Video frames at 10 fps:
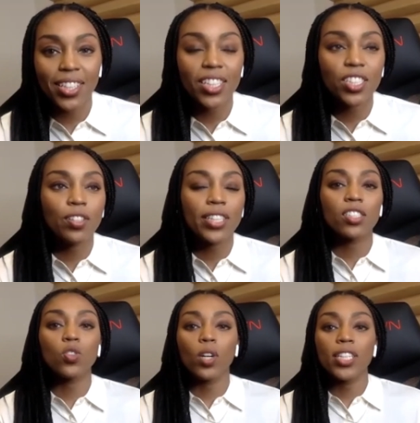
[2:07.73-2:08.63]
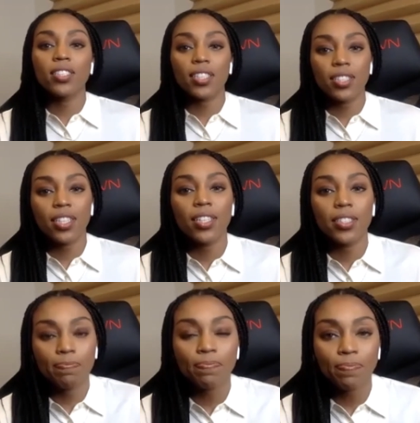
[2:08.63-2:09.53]
Yeah. And so
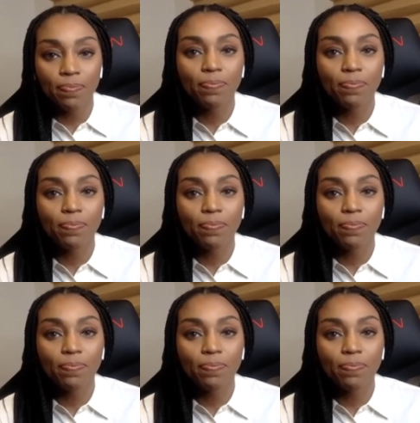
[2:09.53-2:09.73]
women athletes,